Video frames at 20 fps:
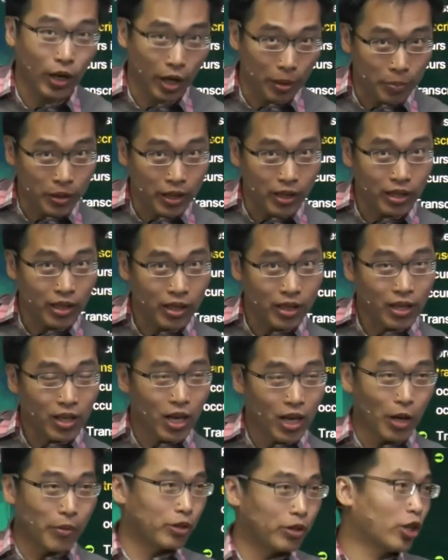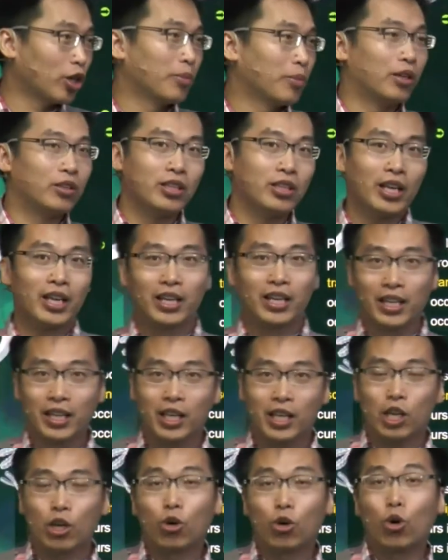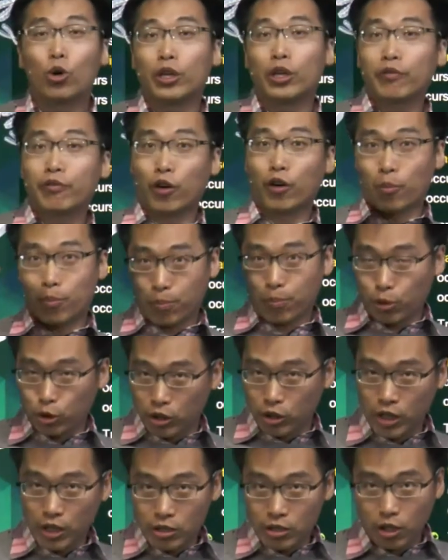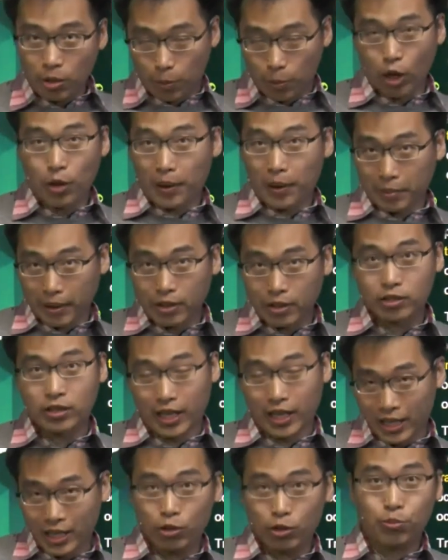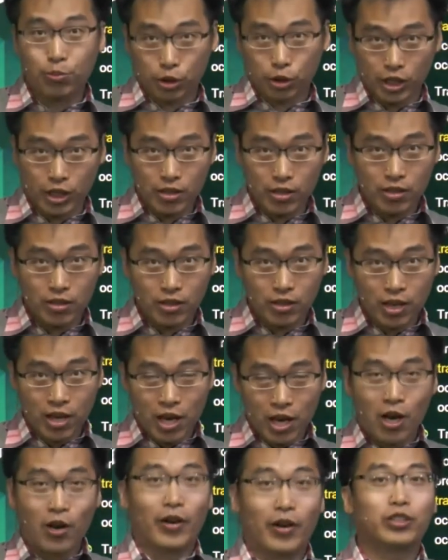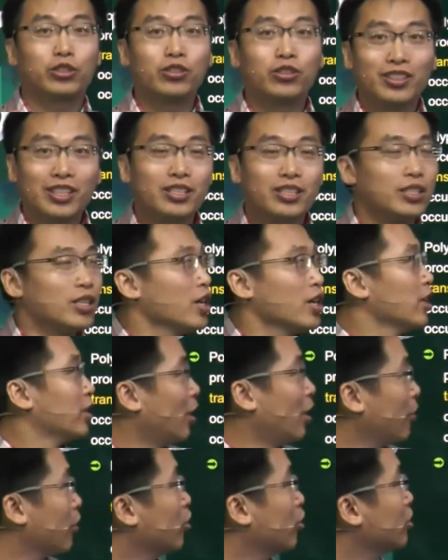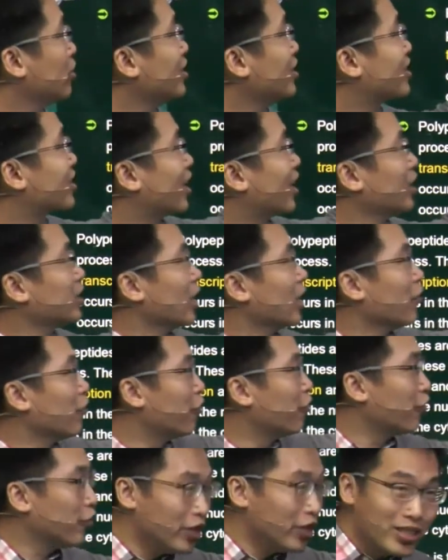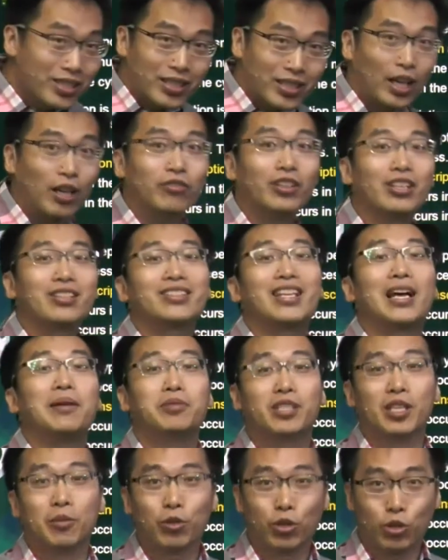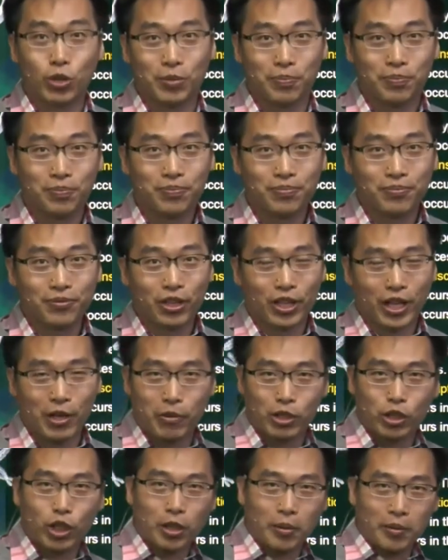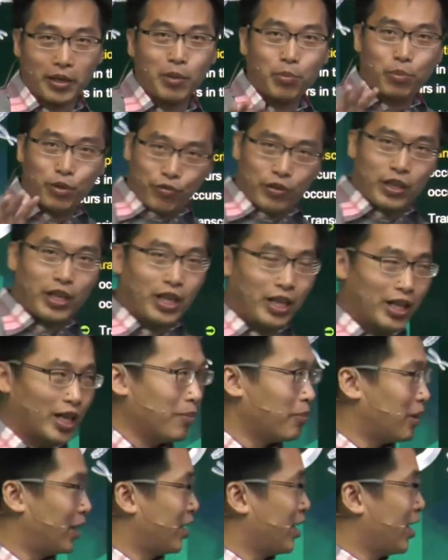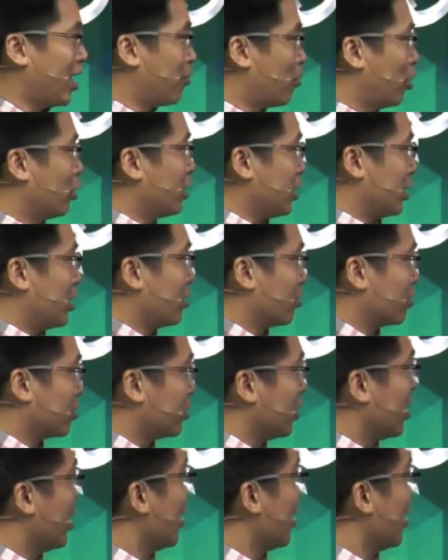a bit, and we talked about DNA coding for proteins or polypeptides that lead to proteins. Right? So now we're going to discuss and fill in some of the steps in between. Okay, we talked about it briefly earlier, but here are more details.